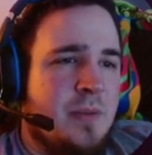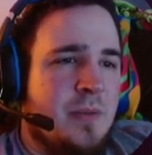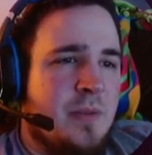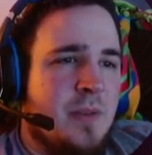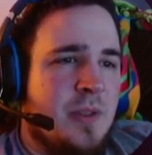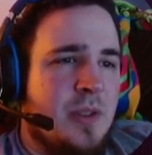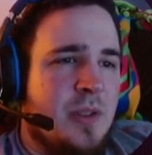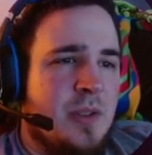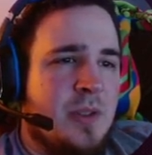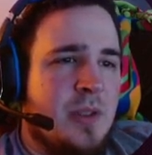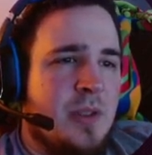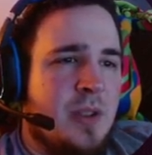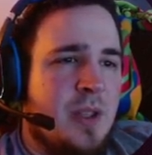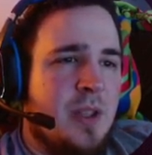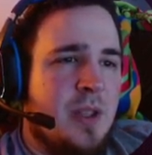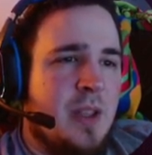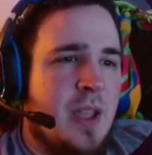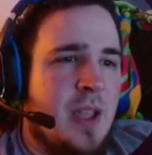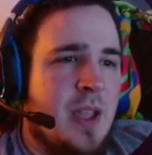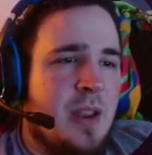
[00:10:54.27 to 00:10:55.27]
Just delete
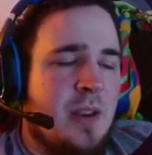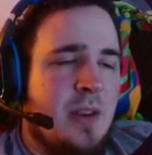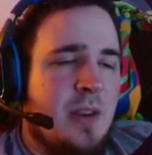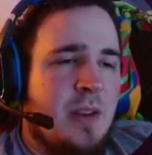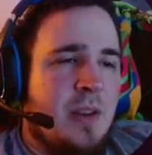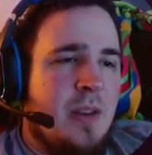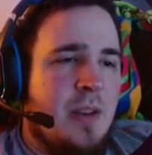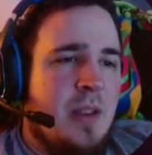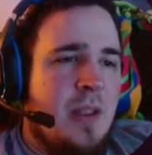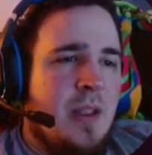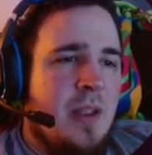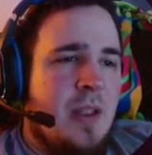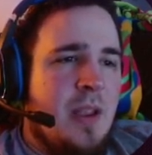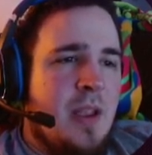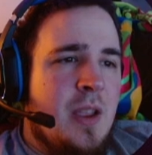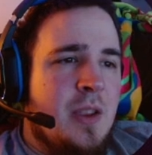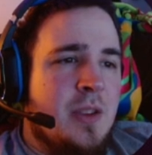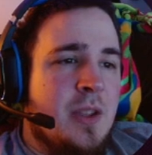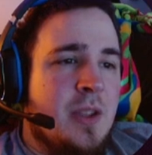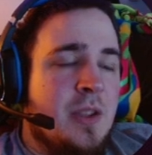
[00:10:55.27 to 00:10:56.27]
that.
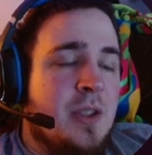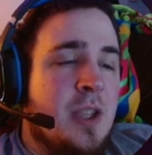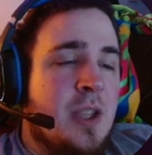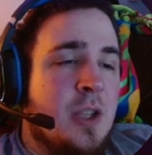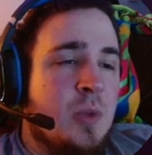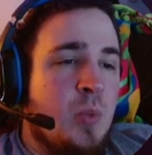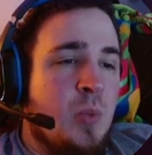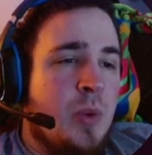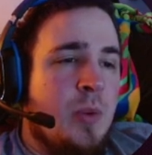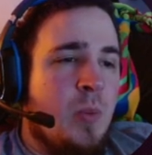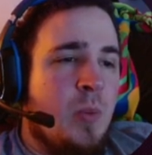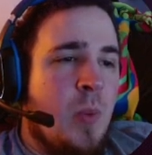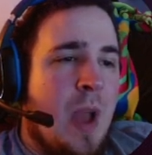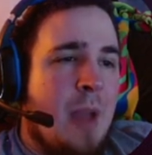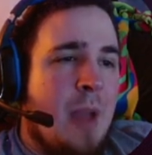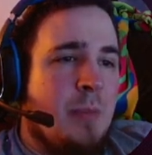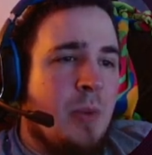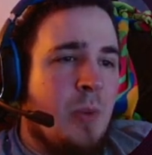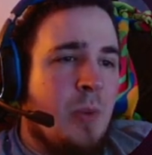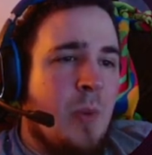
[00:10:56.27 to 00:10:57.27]
Since this would wrap
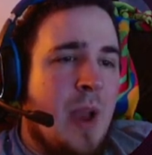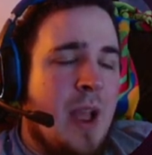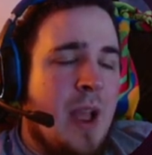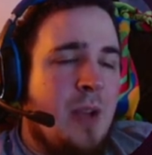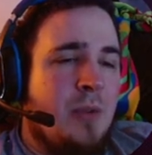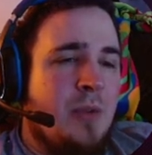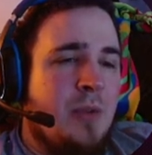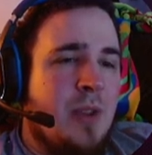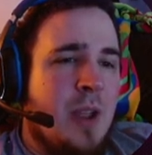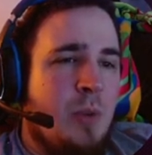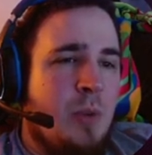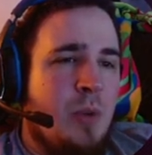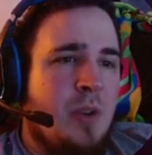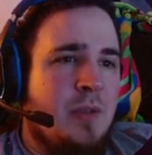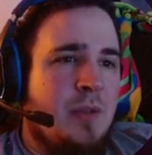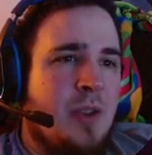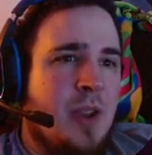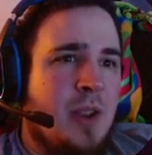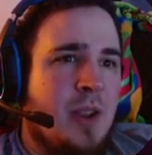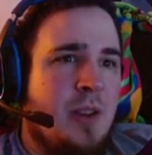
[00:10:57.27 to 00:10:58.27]
around, I would have
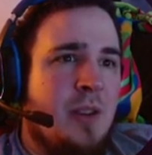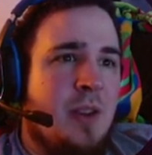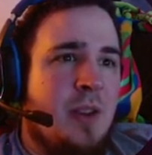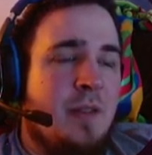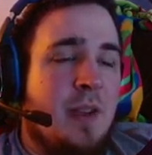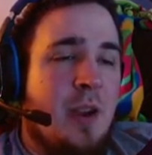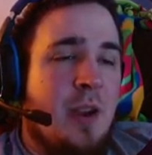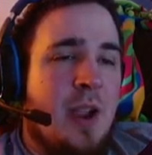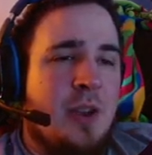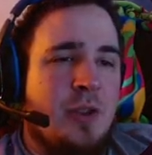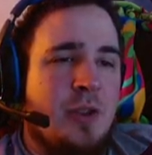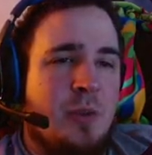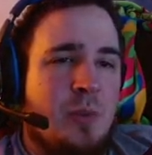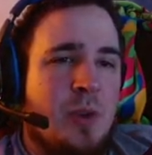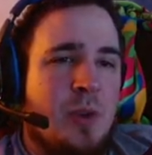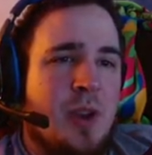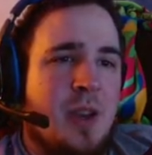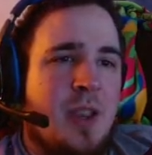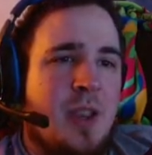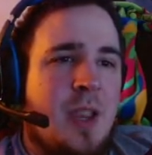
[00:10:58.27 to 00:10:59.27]
done, if I actually were
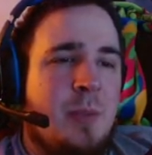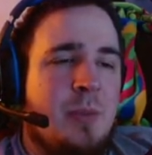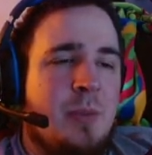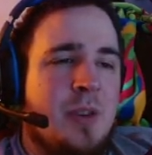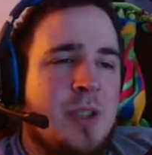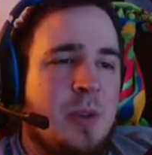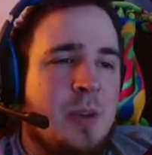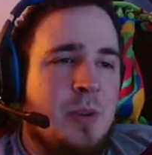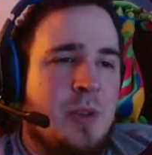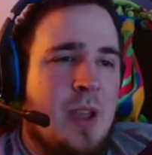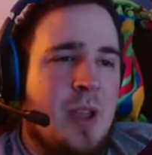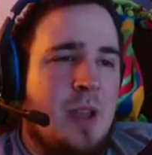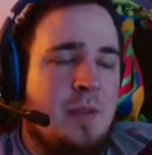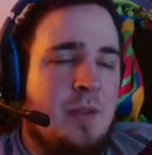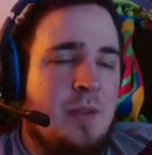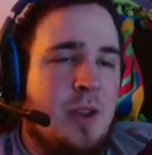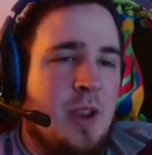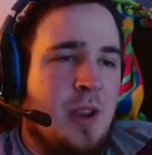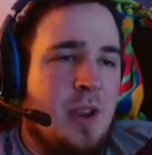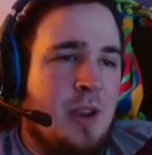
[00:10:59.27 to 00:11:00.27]
going to keep this, I would have
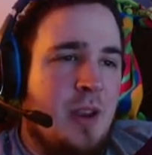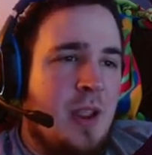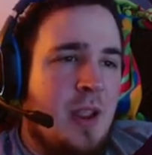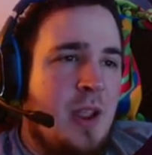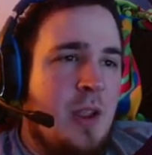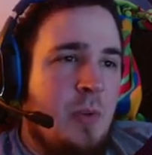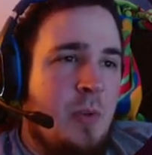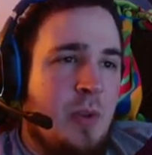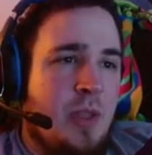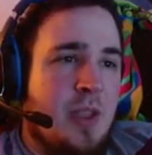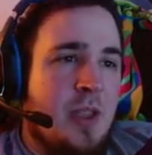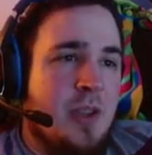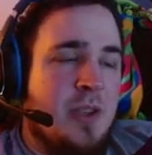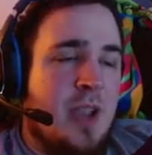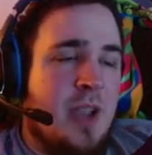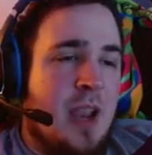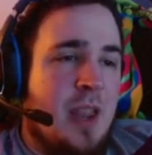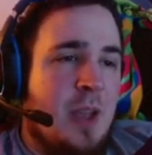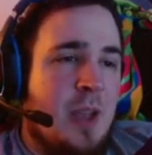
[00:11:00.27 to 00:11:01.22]
done it with this and that